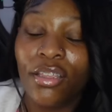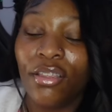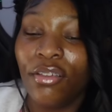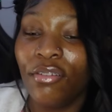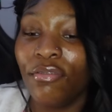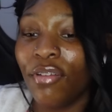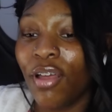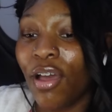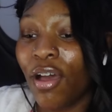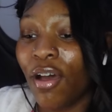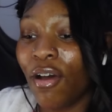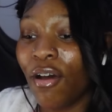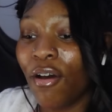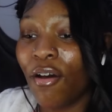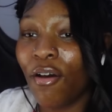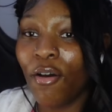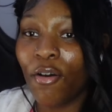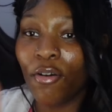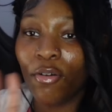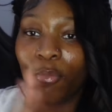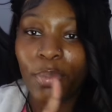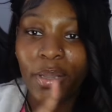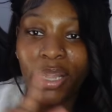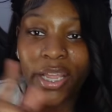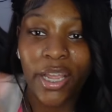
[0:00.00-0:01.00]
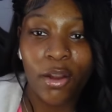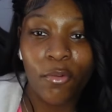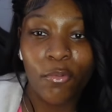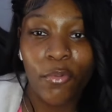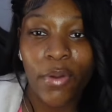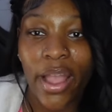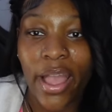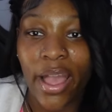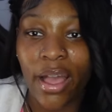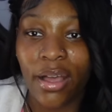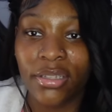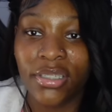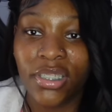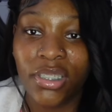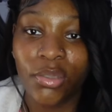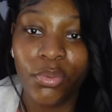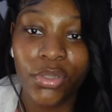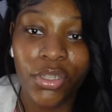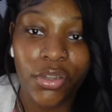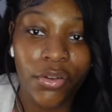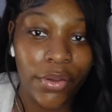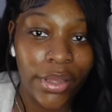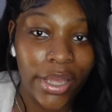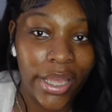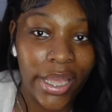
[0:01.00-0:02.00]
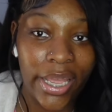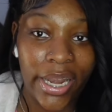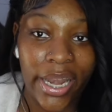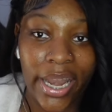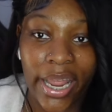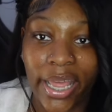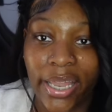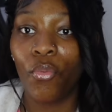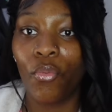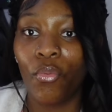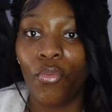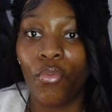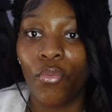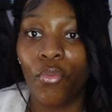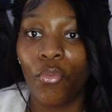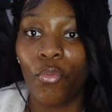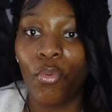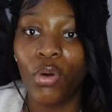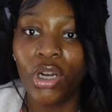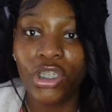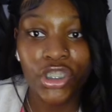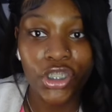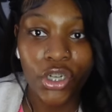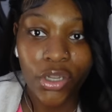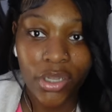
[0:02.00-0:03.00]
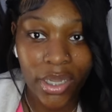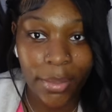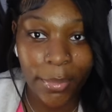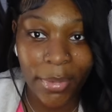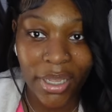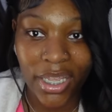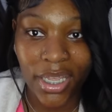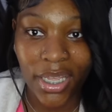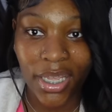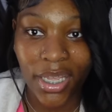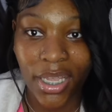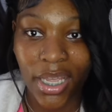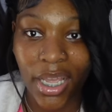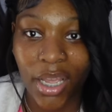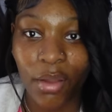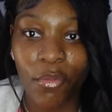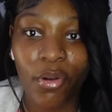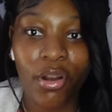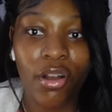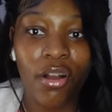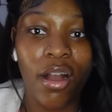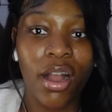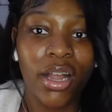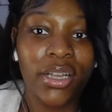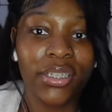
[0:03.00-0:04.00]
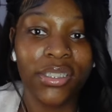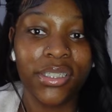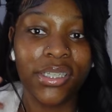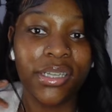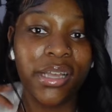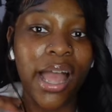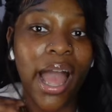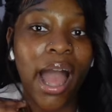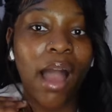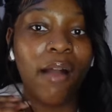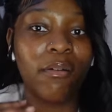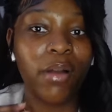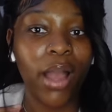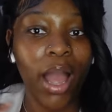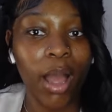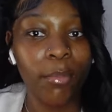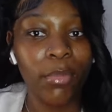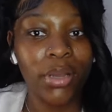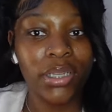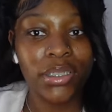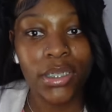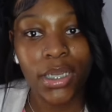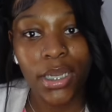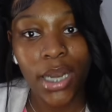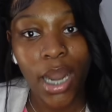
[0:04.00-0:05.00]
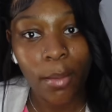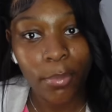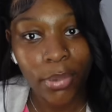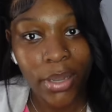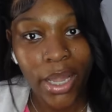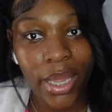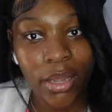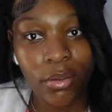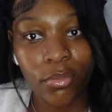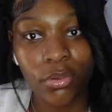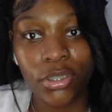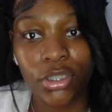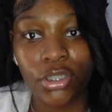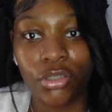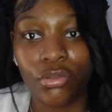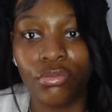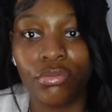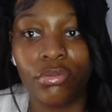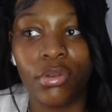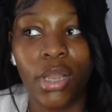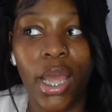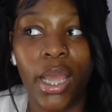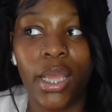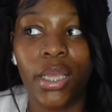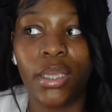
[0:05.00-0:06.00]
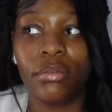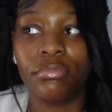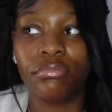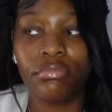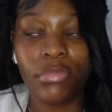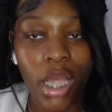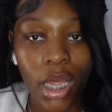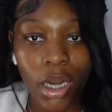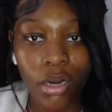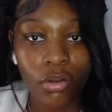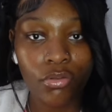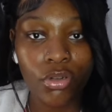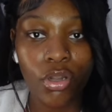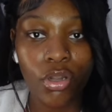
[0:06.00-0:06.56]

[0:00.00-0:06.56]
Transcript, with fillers: you know play around see where your head at what's your limit in regards to how, how much can i play with you like i don't